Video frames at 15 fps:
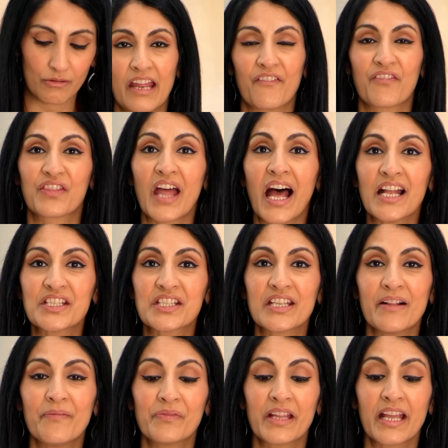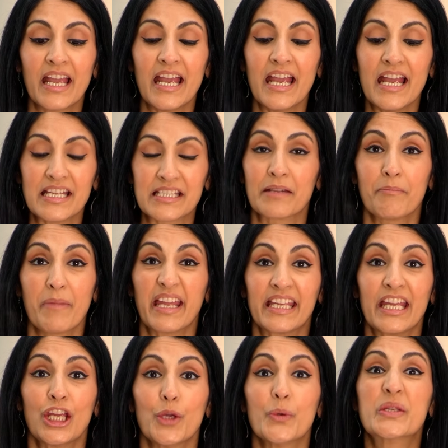If that isn't
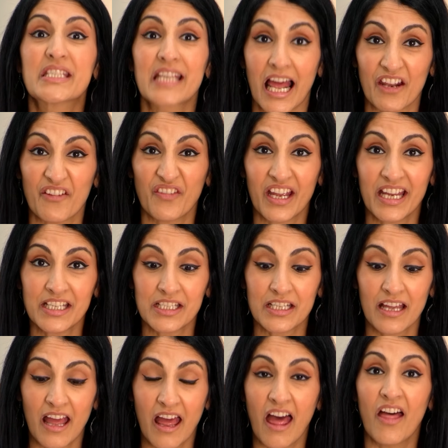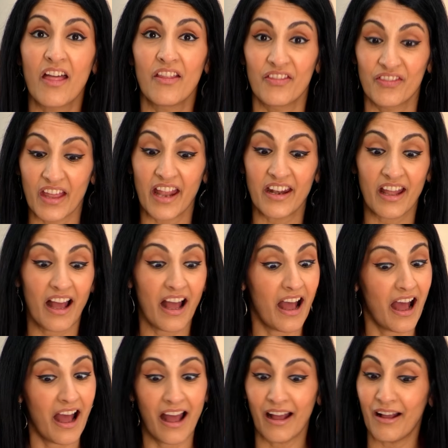making you salivate, then
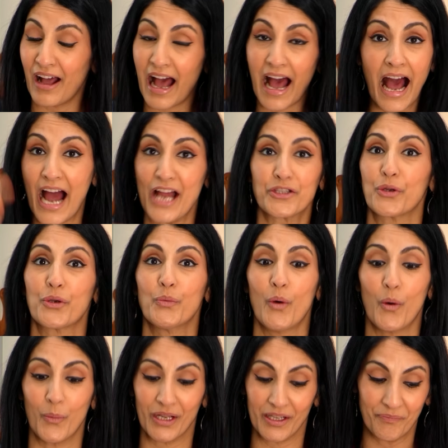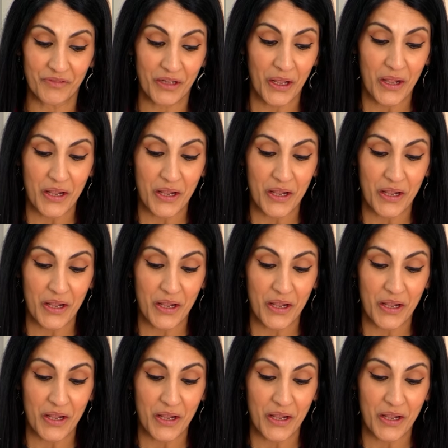I don't know what will.